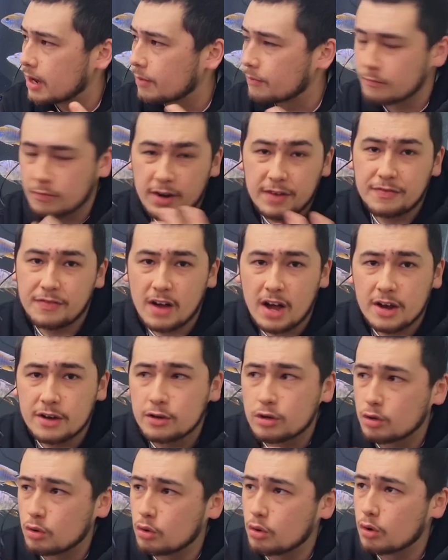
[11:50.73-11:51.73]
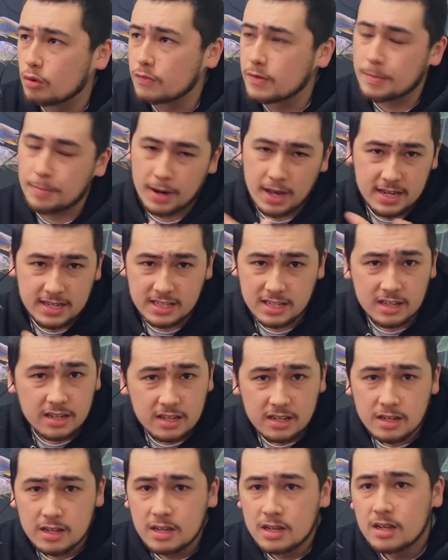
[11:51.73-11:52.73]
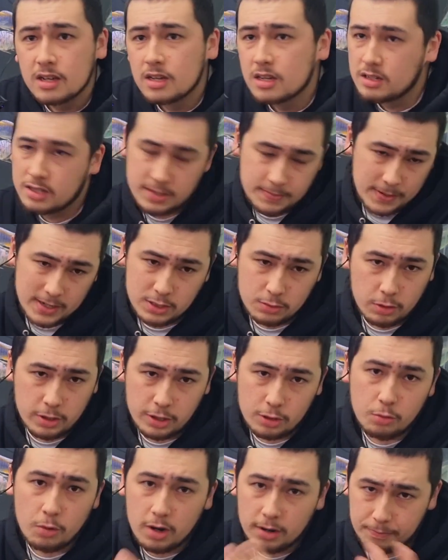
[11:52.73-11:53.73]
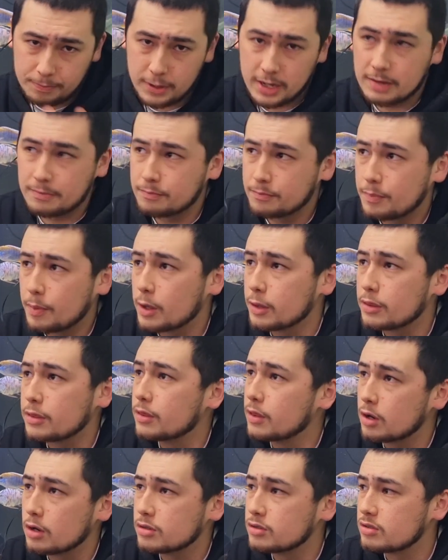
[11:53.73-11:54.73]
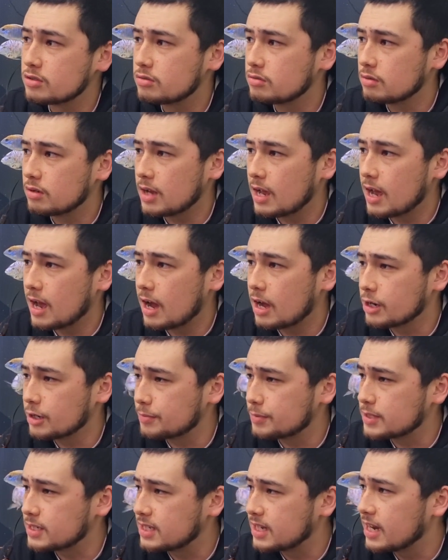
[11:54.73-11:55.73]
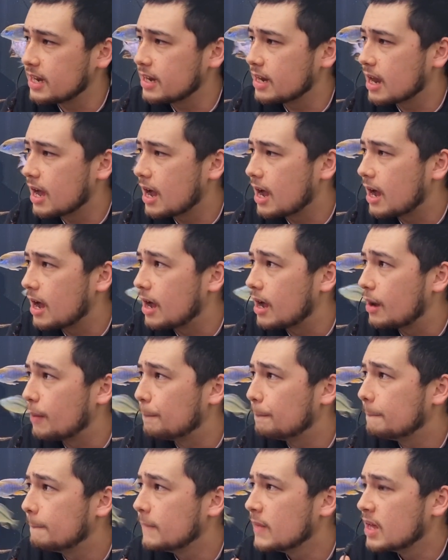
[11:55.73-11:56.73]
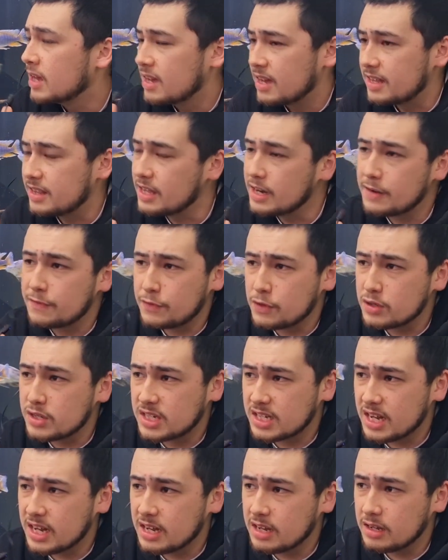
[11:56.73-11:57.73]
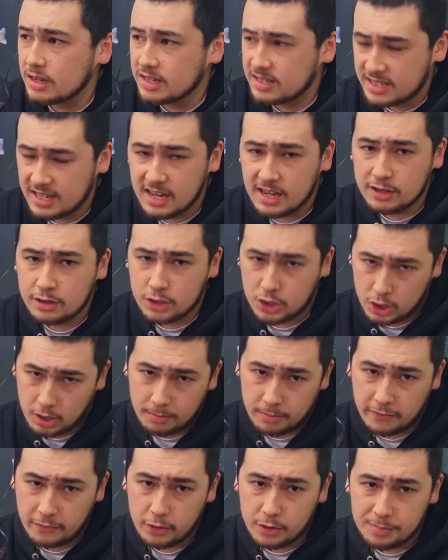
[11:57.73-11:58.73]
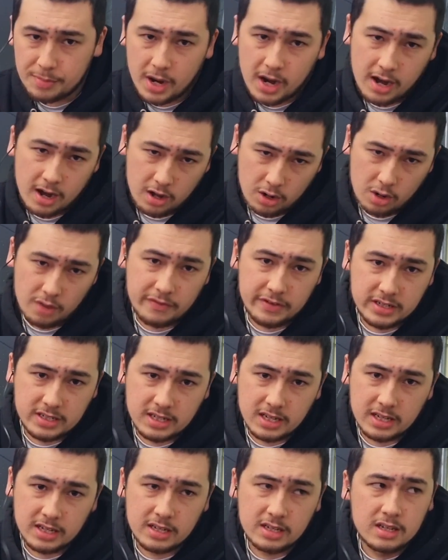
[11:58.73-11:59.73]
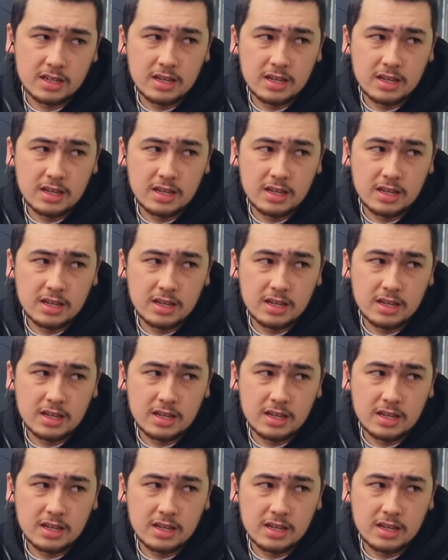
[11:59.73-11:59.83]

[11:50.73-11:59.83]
refund or replace it. Depends what you want, but both of those 100%. And then if you see it in the shop before you buy it, I'll obviously